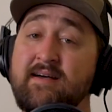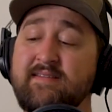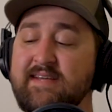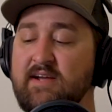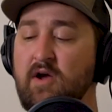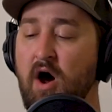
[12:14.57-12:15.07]

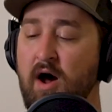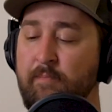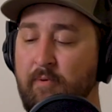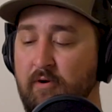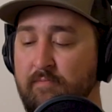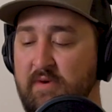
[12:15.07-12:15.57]
the
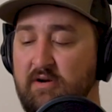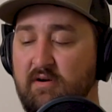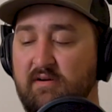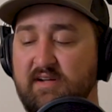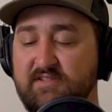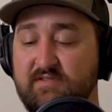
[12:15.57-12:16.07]
copper
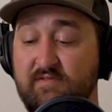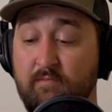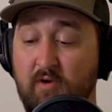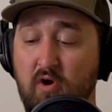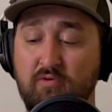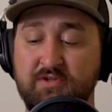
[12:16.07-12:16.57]
mirror lenses
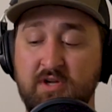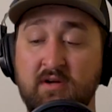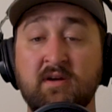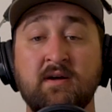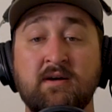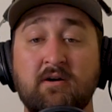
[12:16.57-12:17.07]
from Costa